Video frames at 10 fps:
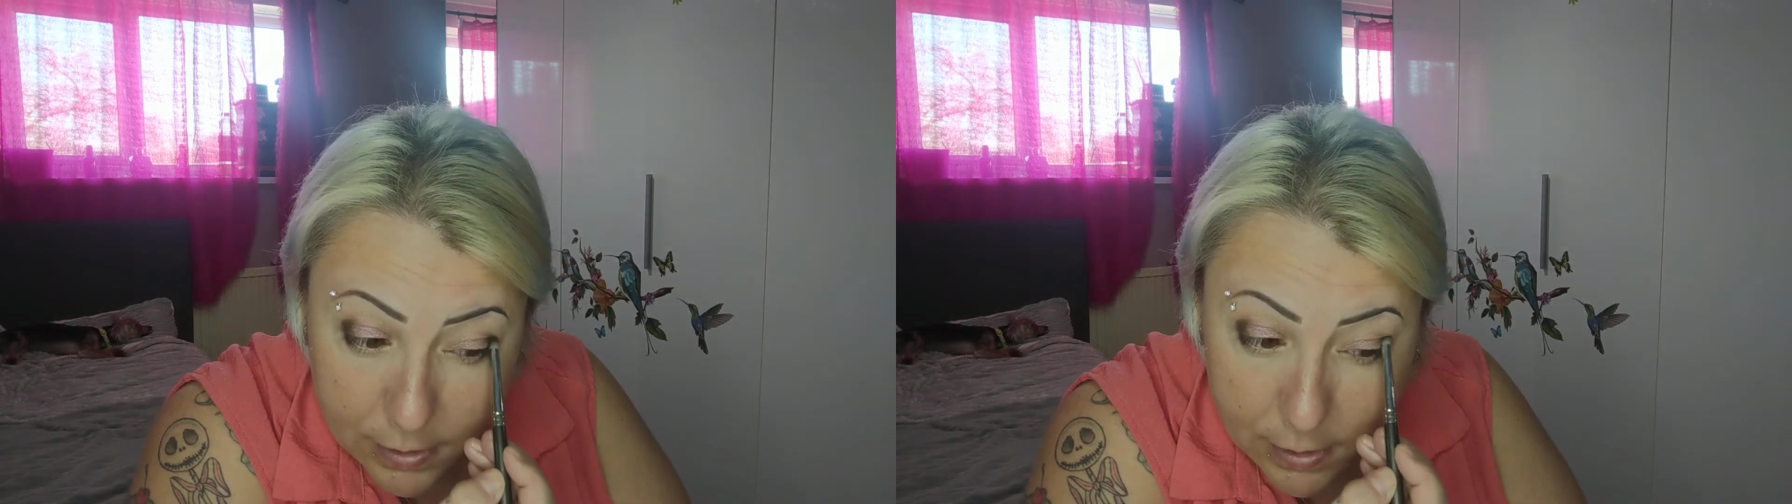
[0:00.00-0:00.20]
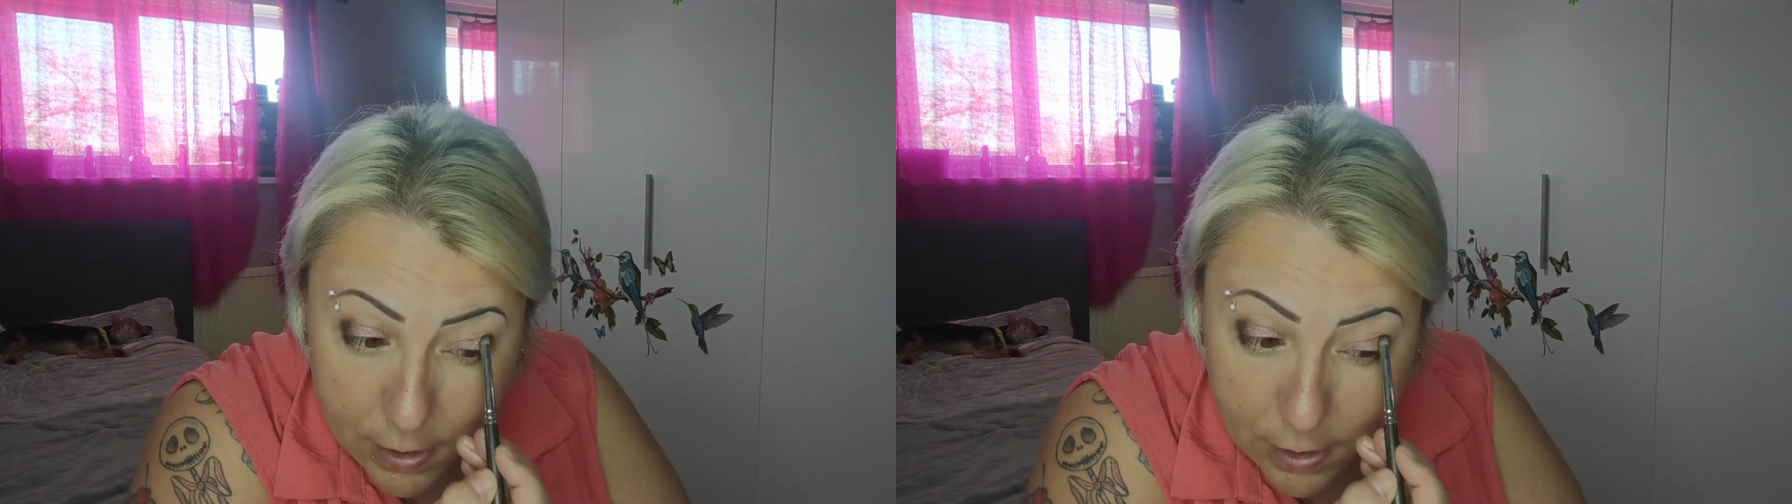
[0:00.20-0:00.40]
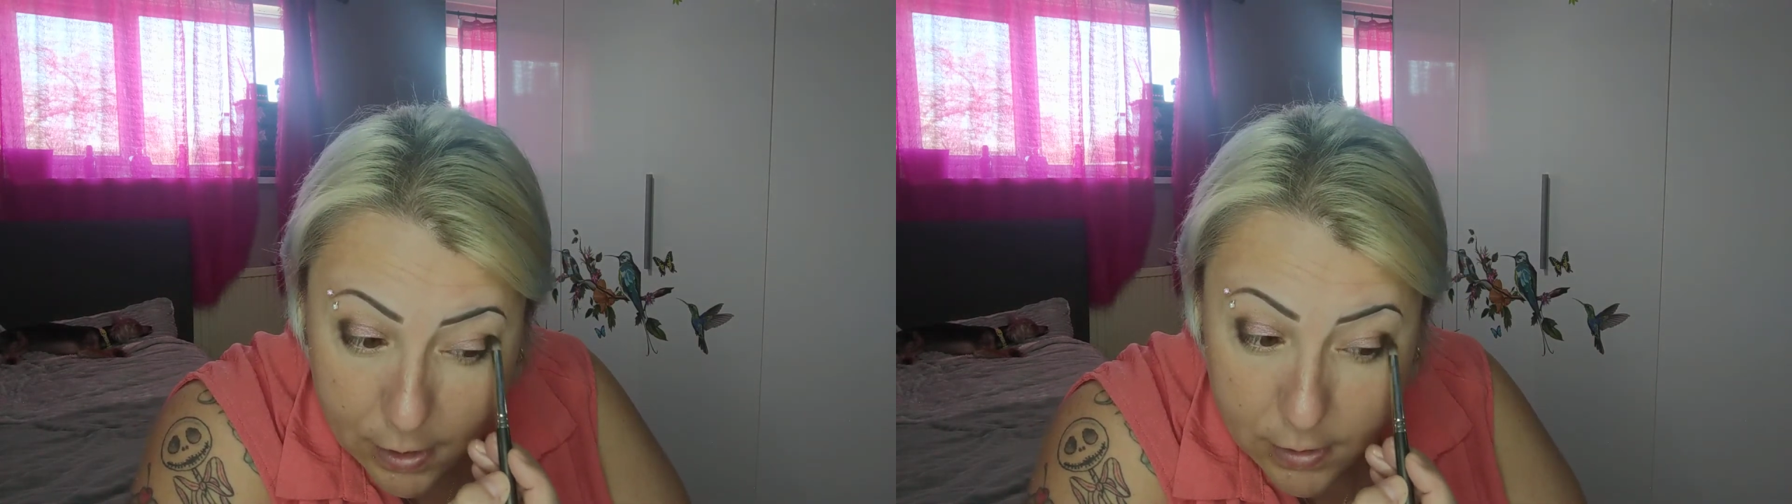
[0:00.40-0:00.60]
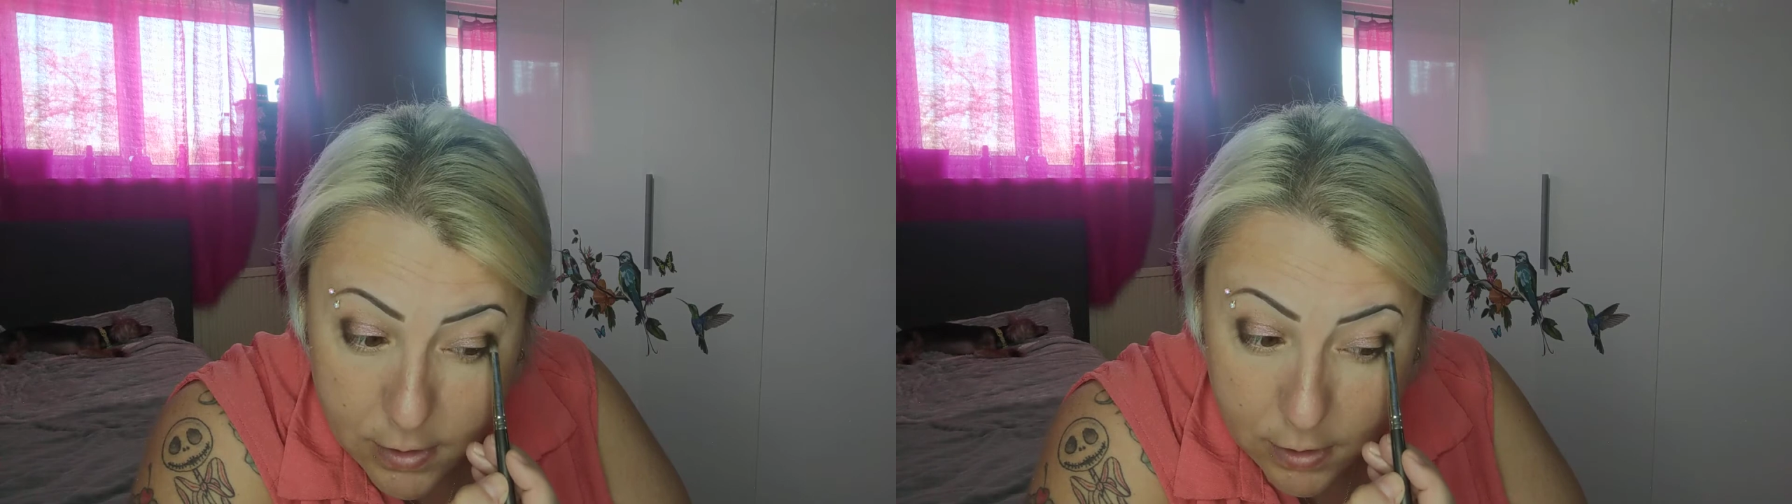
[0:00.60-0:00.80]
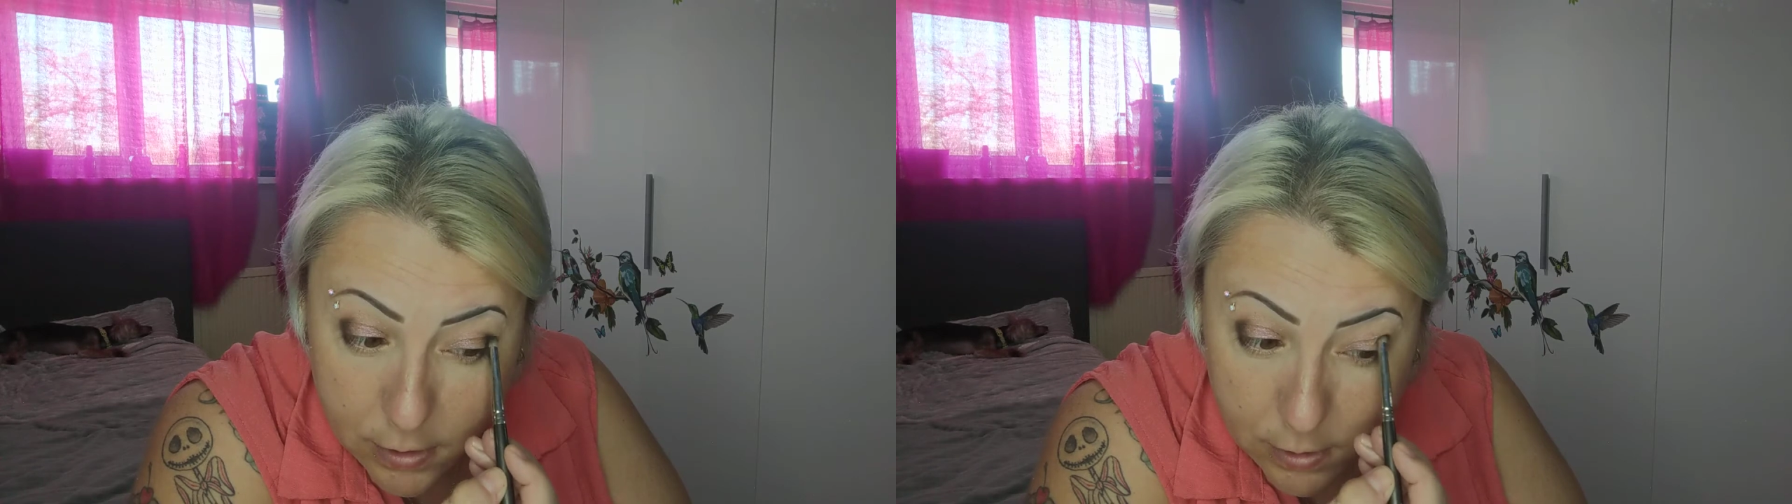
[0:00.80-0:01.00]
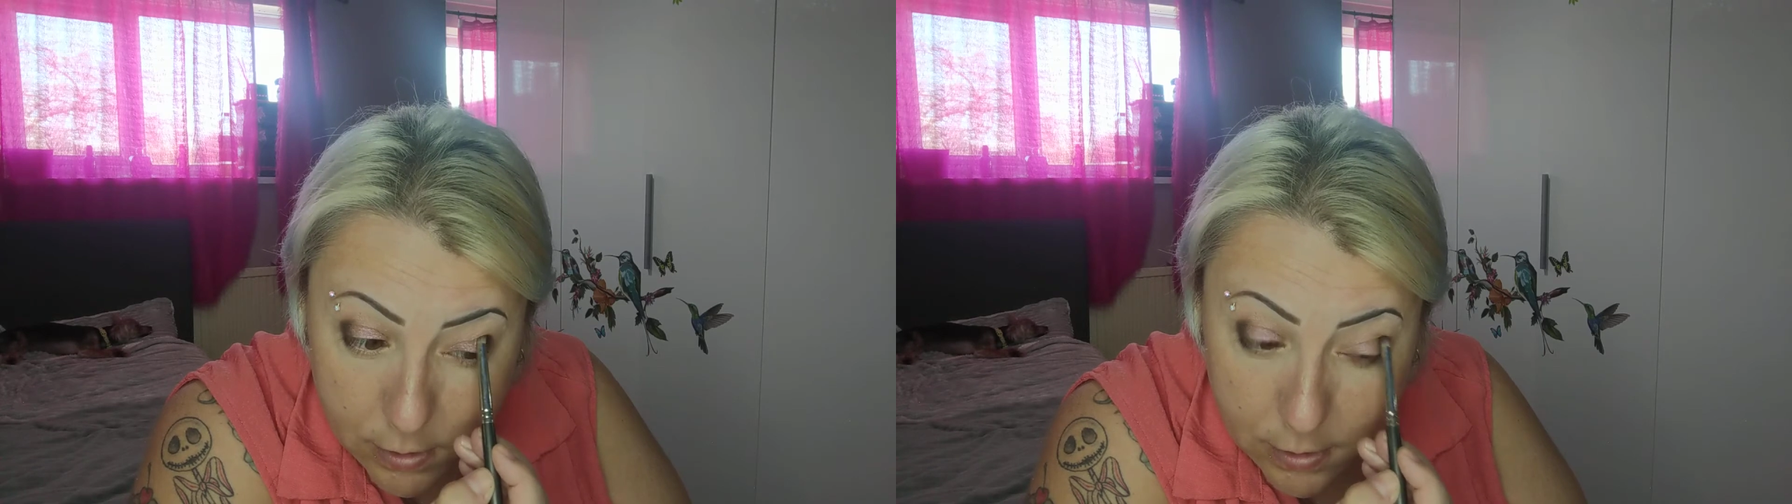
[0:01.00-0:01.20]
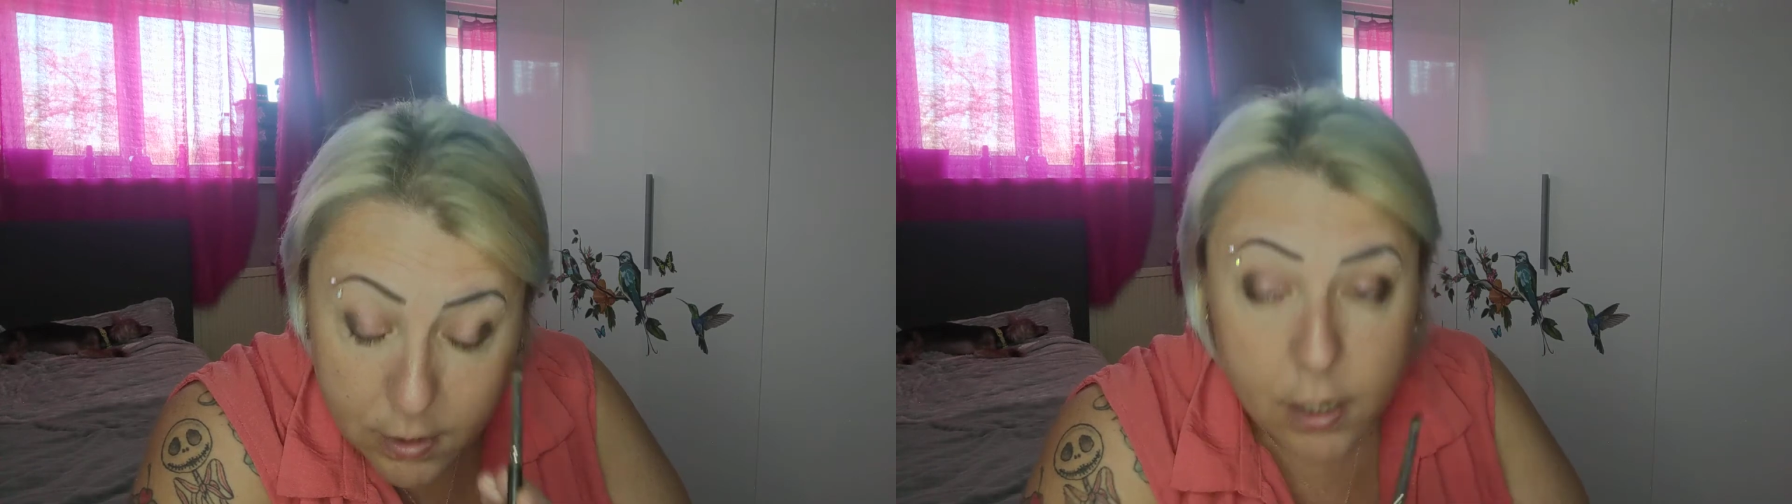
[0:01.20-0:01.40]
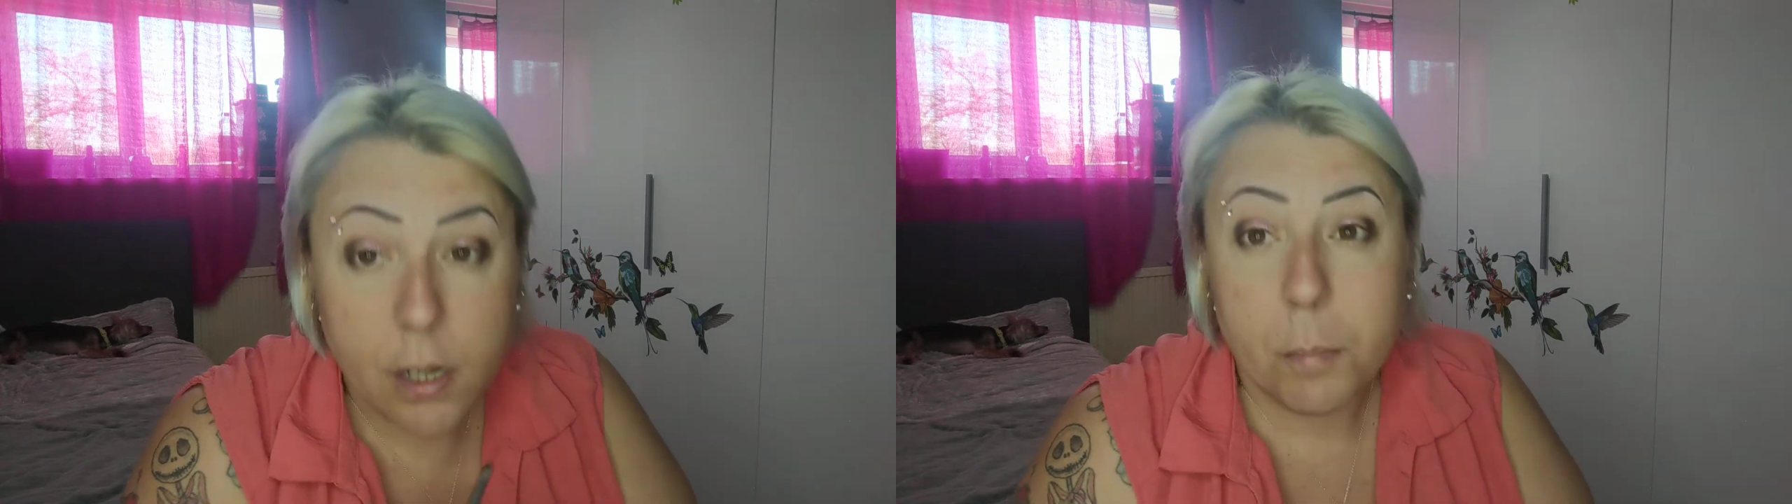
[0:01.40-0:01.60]
the garden
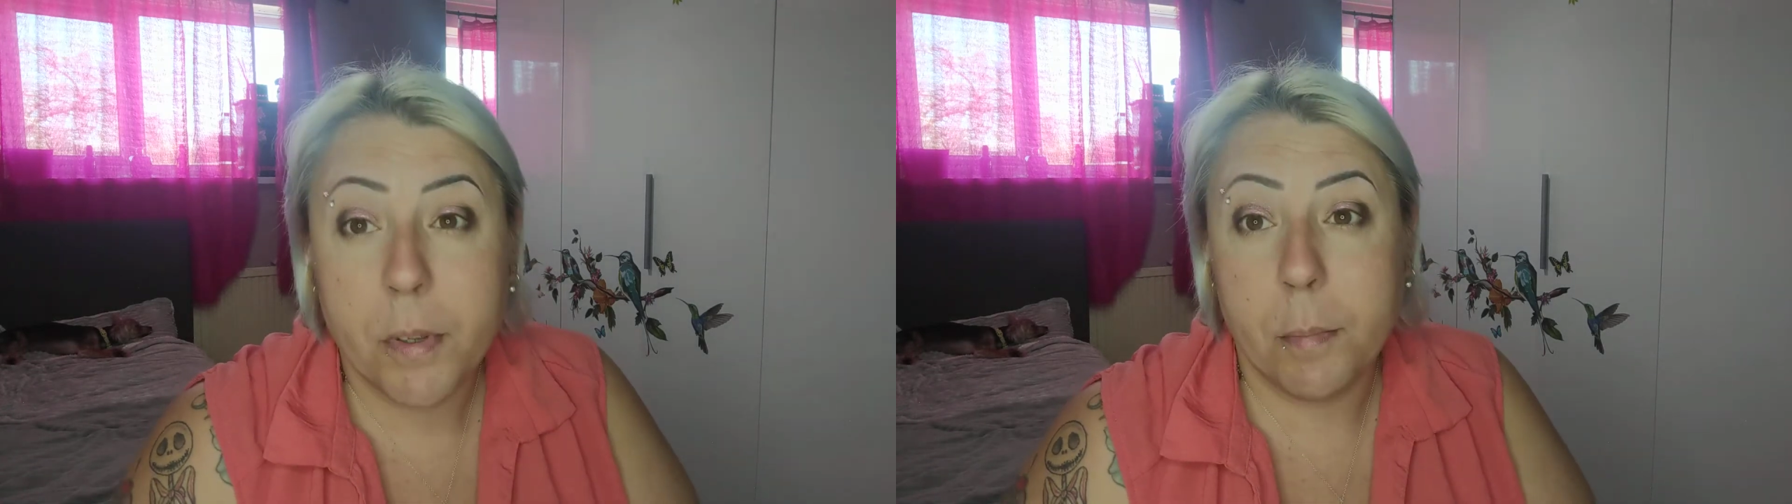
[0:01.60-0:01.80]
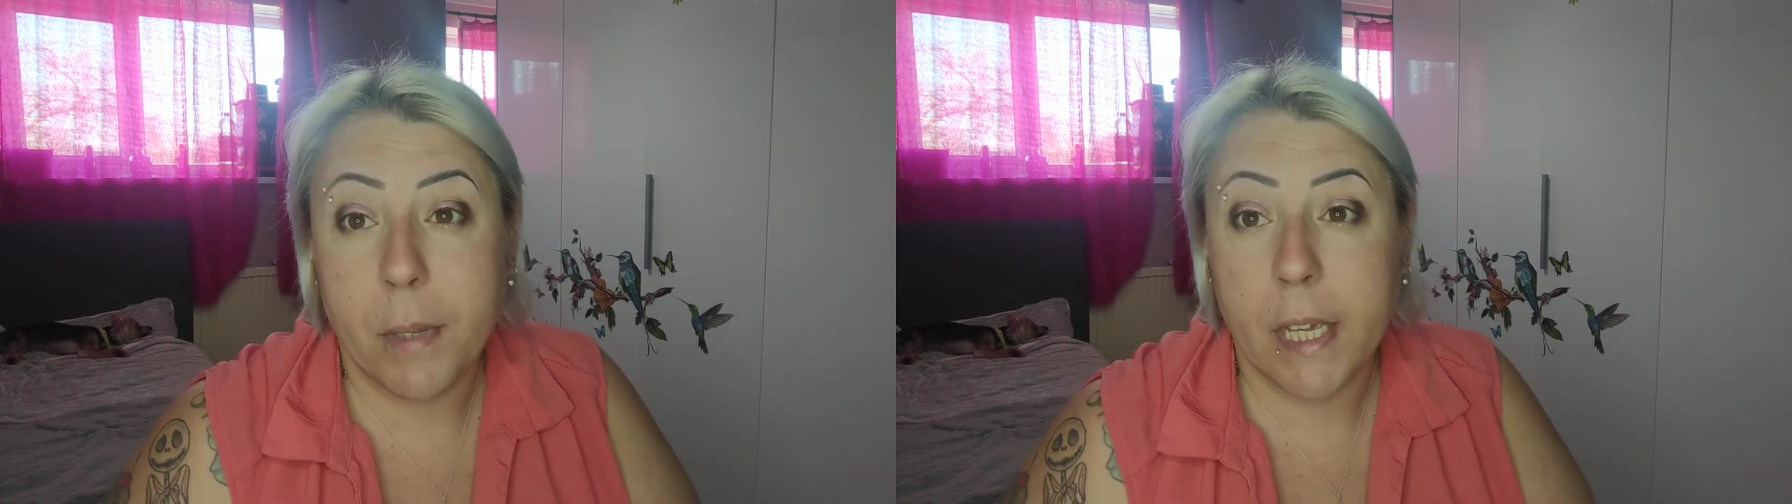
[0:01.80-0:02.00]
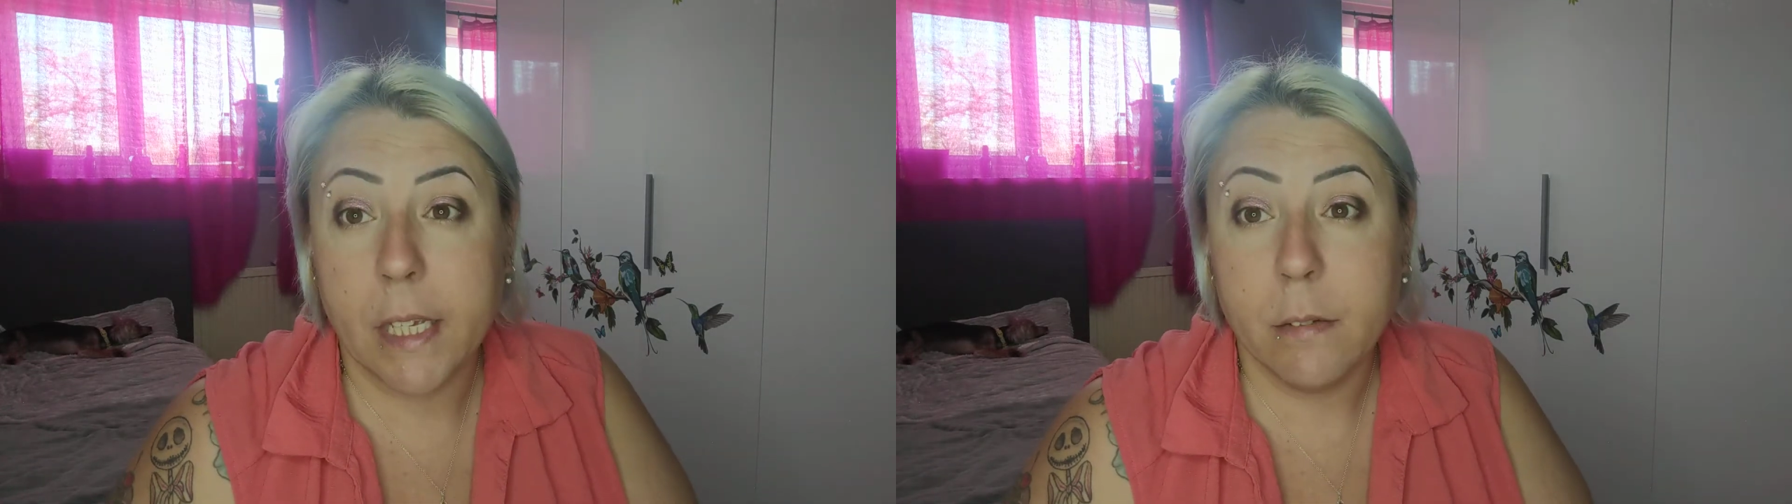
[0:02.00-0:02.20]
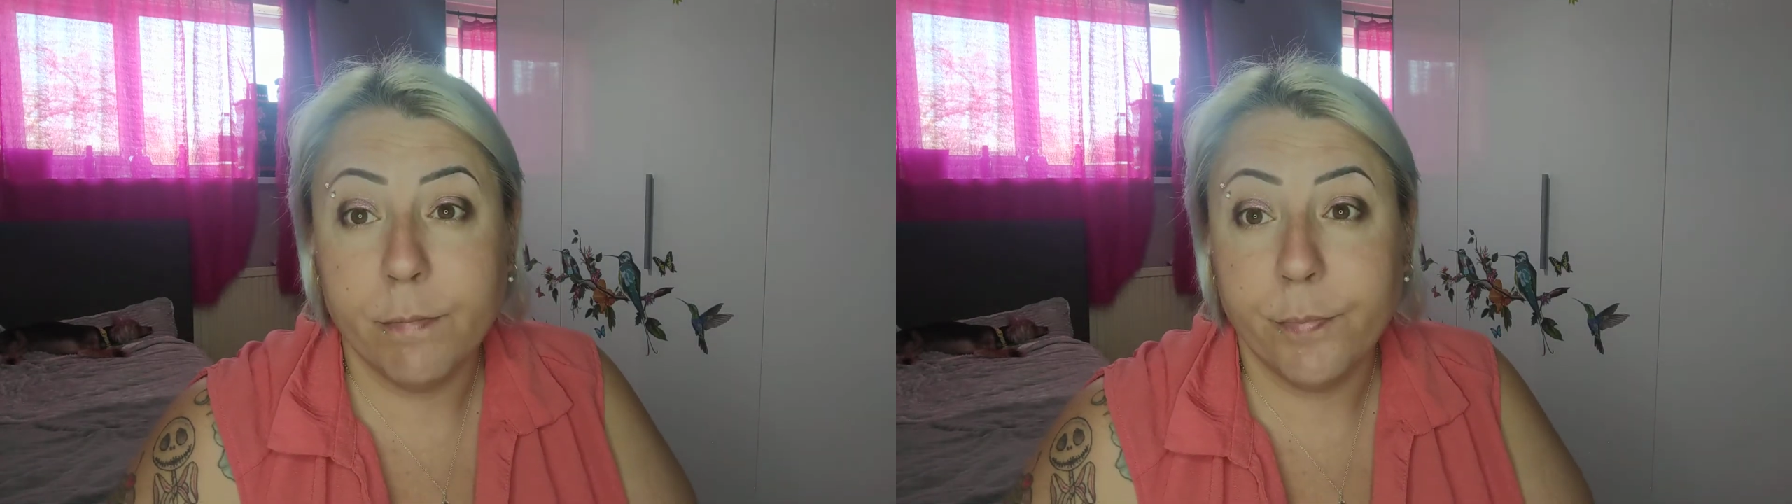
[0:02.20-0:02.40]
with me.